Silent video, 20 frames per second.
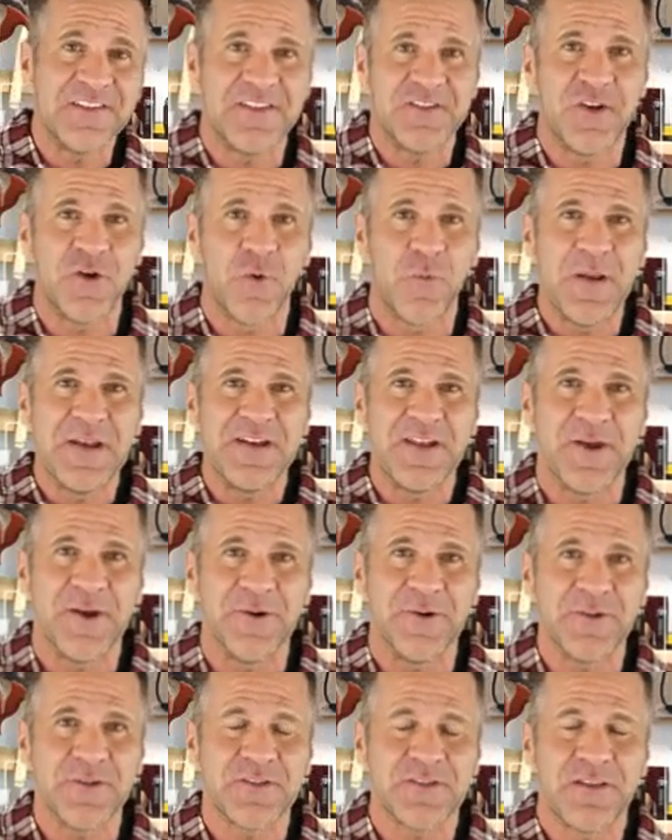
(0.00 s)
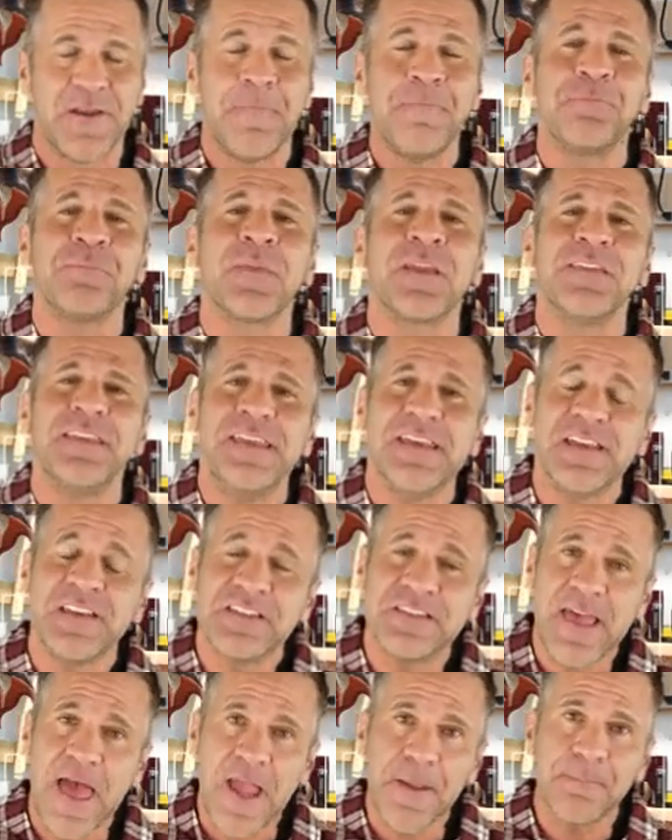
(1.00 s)
in your windows. The
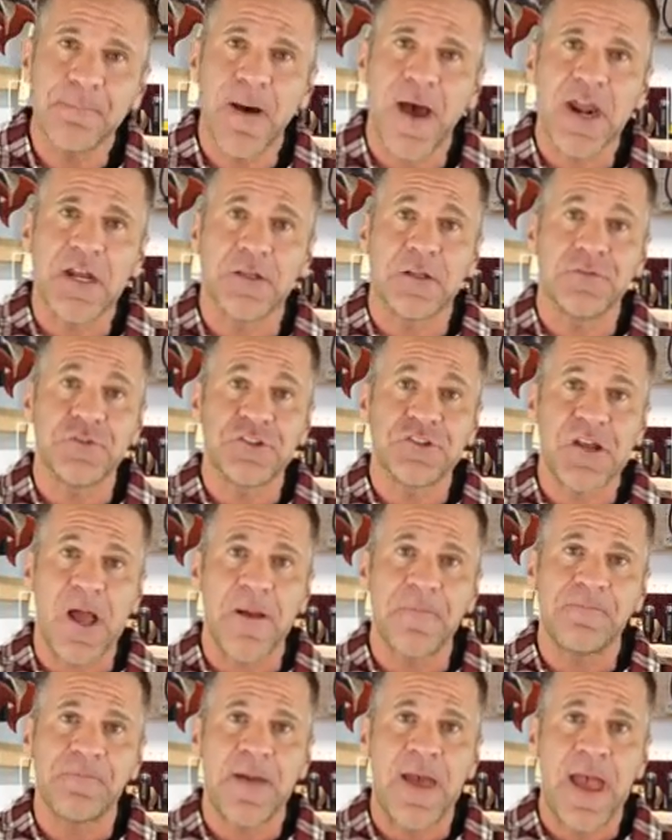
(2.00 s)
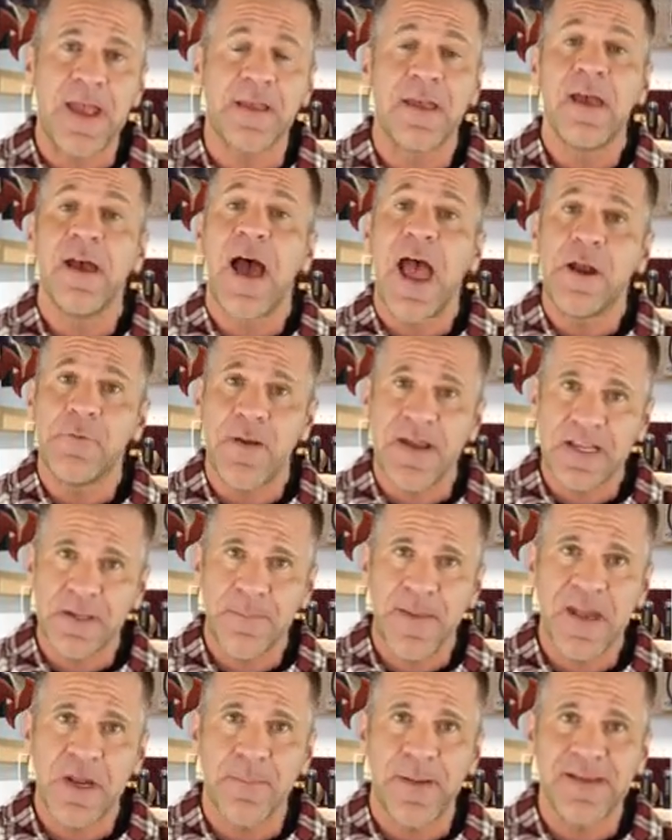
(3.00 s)
exact model of shop vac I
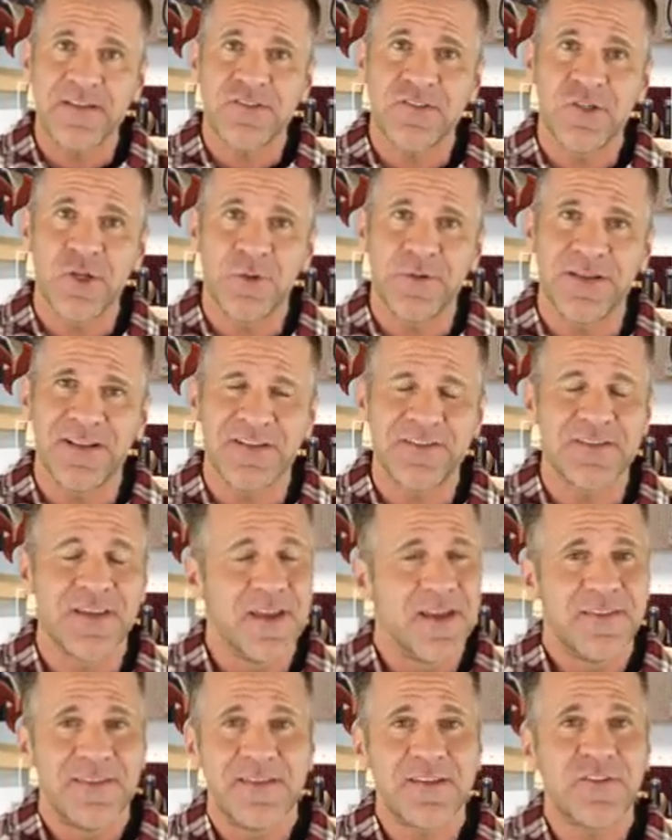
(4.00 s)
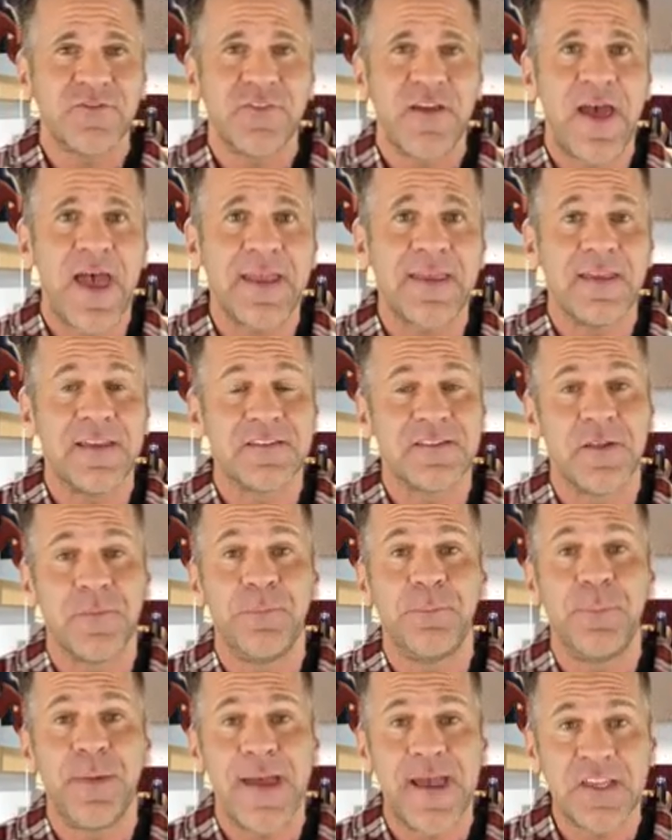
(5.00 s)
recommend to my students. This vac is the
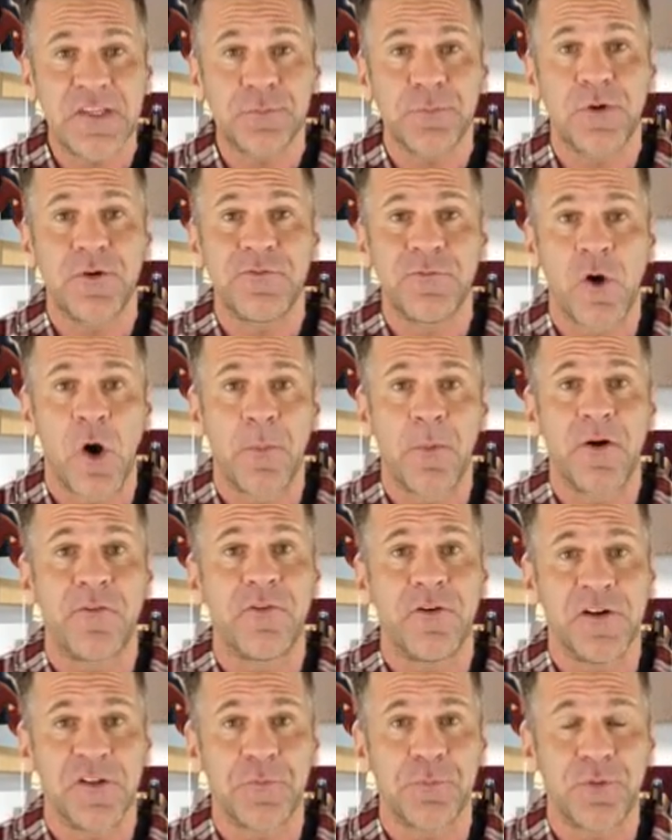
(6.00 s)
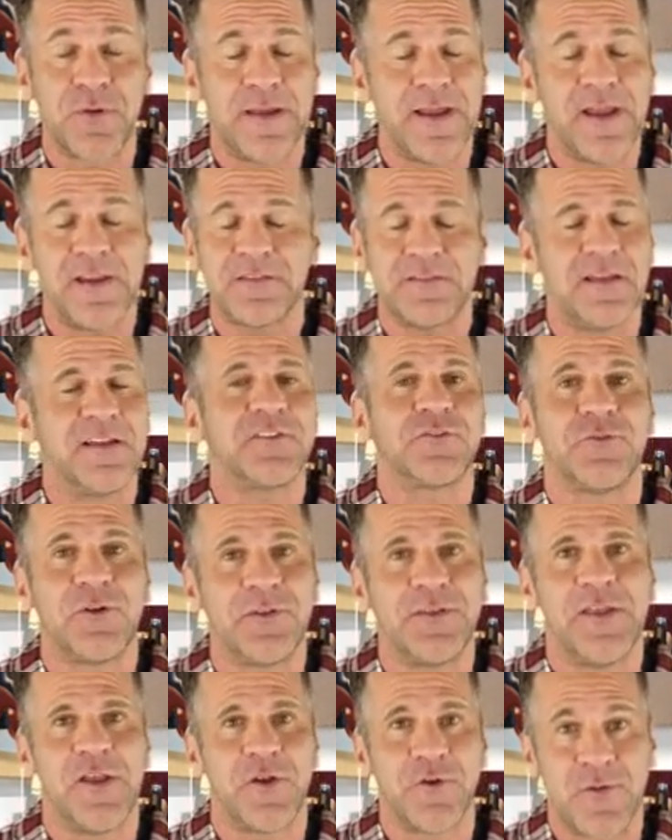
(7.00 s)
best performer for its price. It's
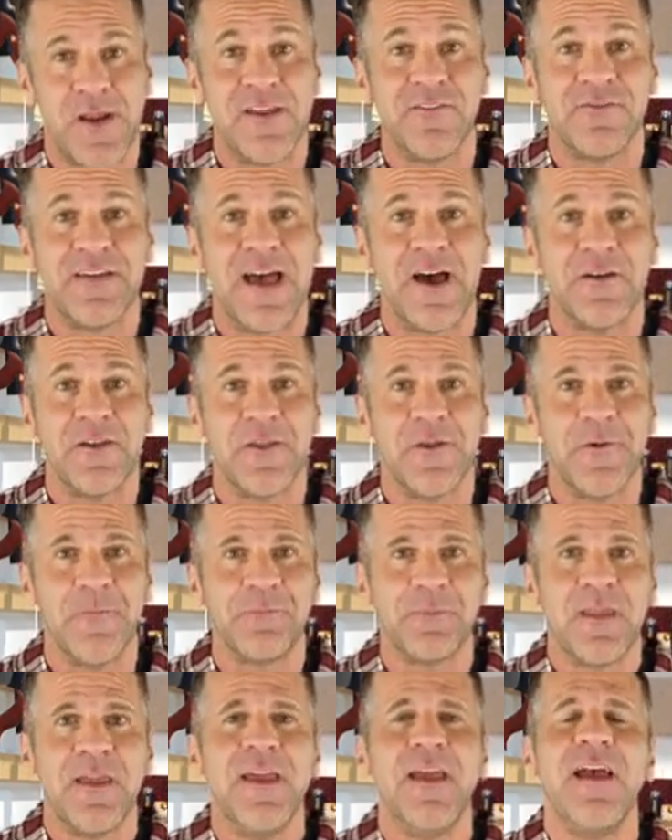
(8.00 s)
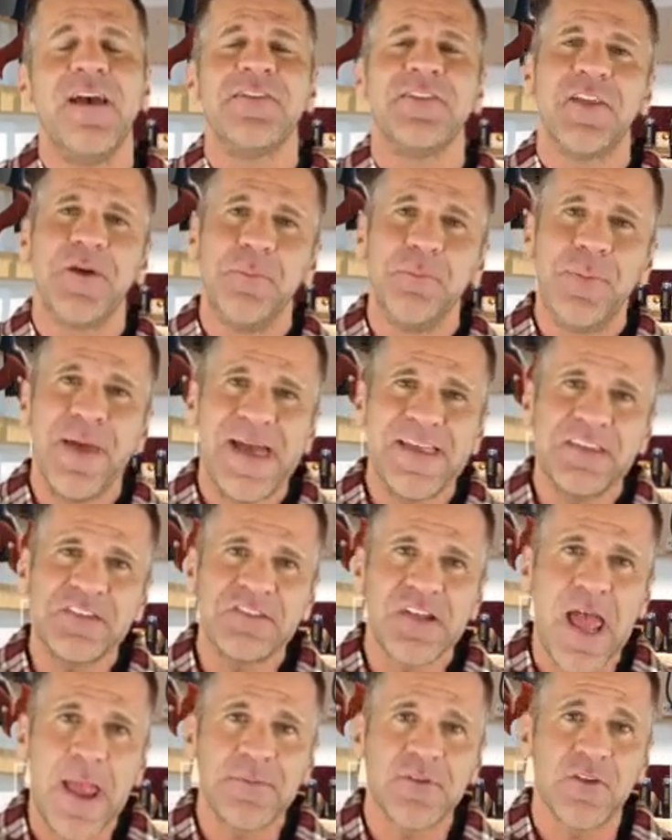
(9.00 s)
really a great value. The best
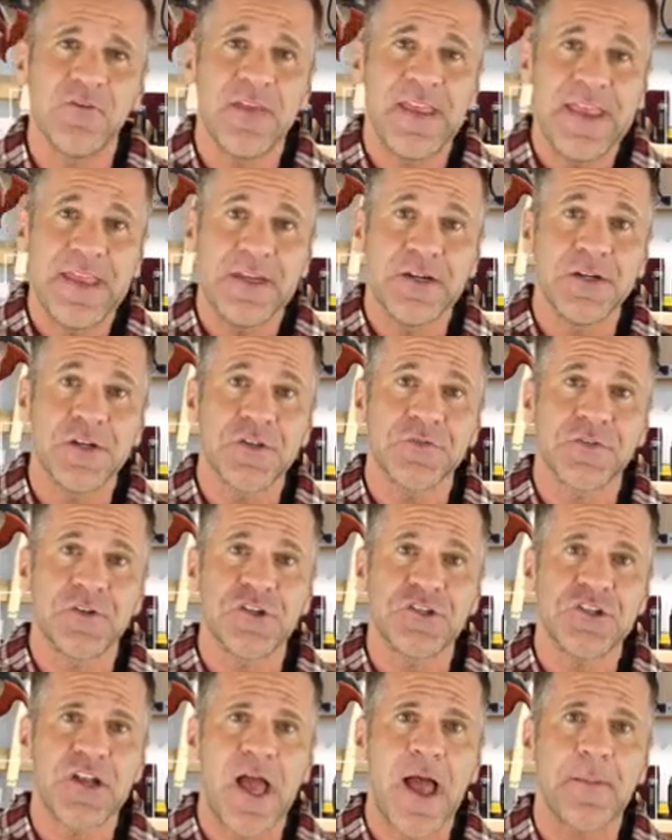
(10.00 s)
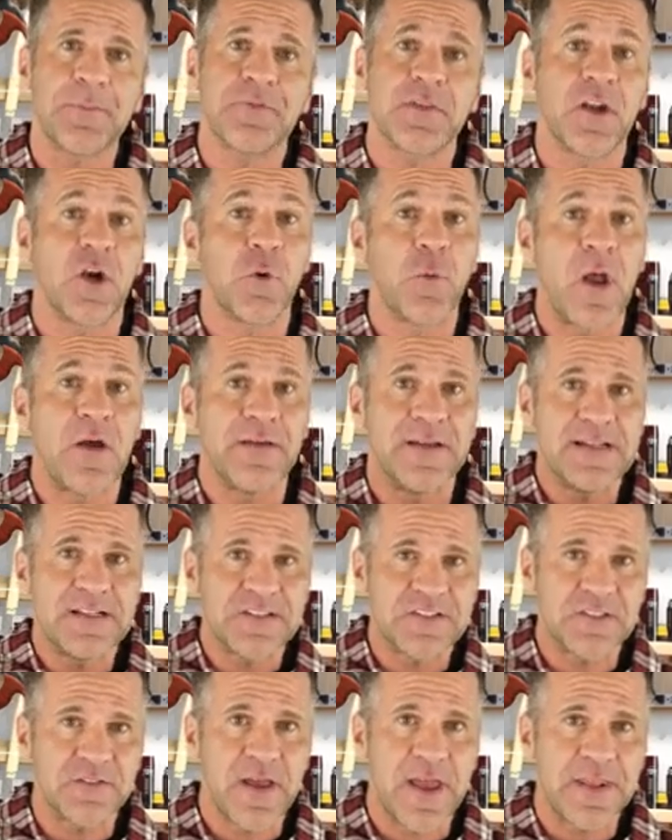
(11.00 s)
types of heaters for shops that are well
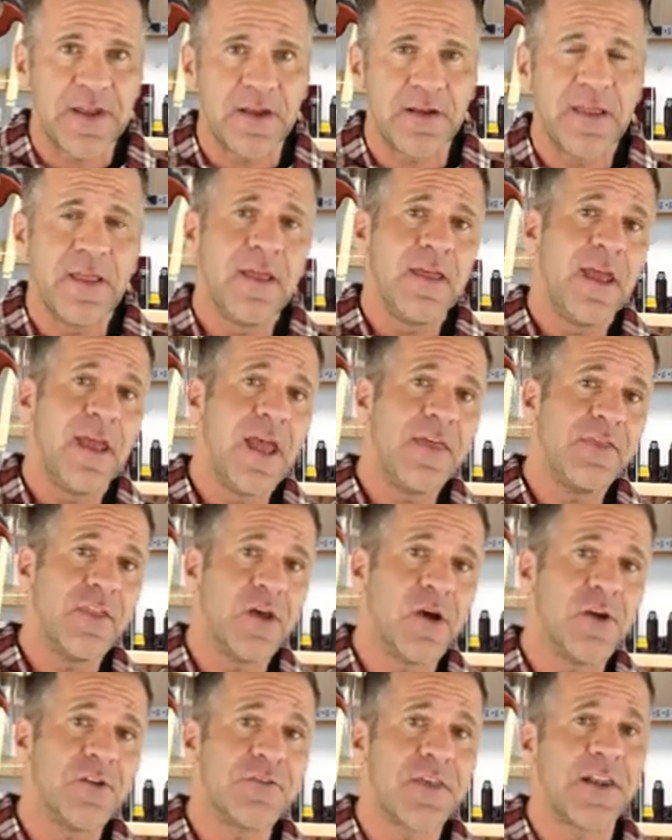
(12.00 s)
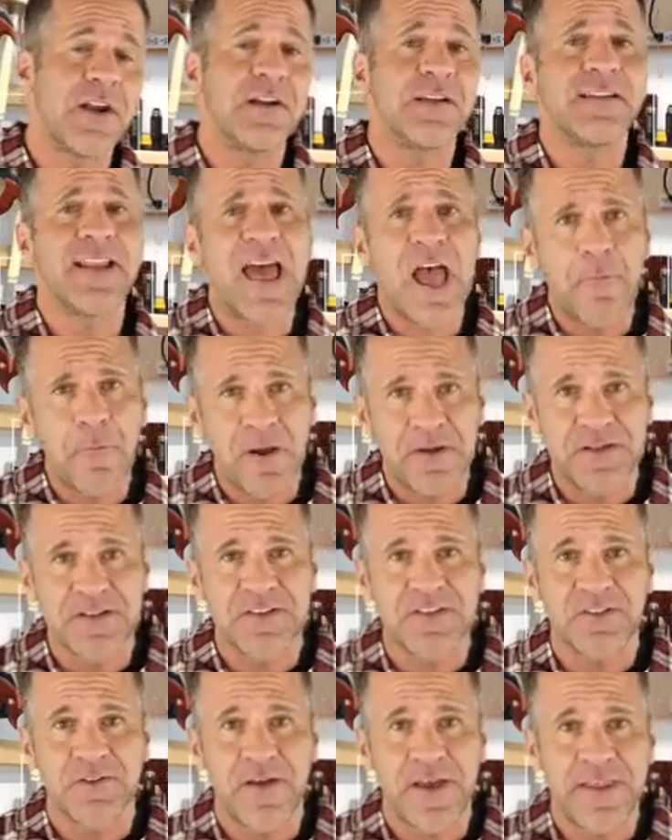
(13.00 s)
insulated and those that are not well
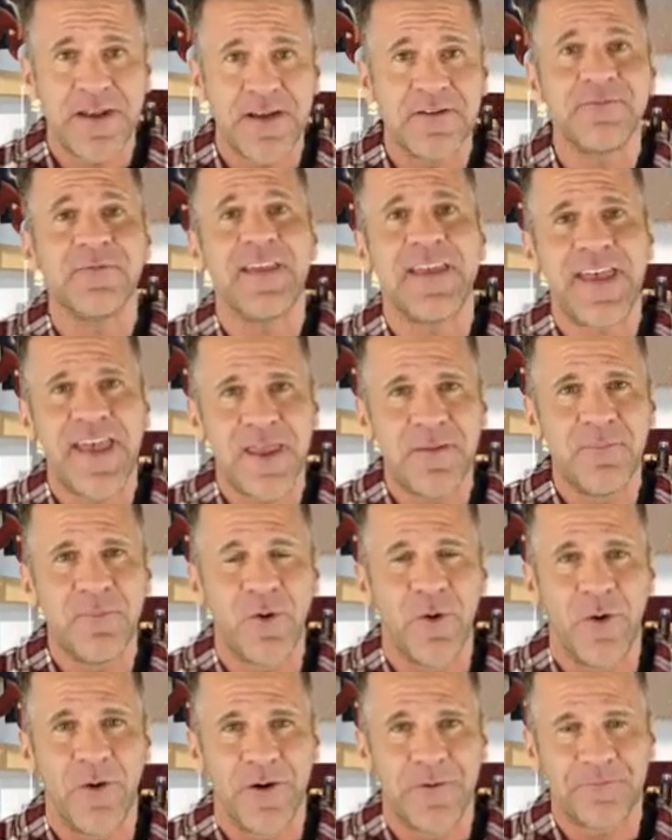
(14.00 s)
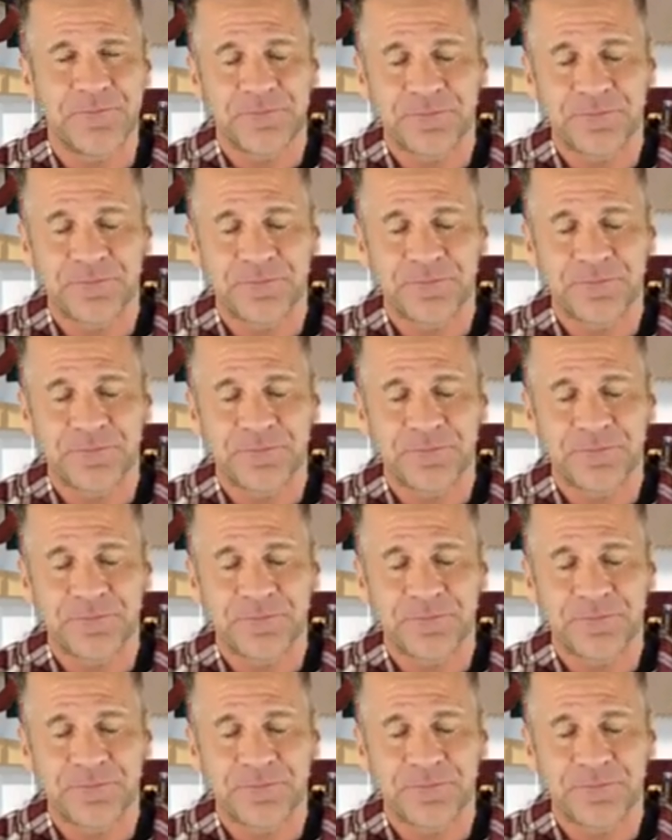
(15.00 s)
insulated, and more.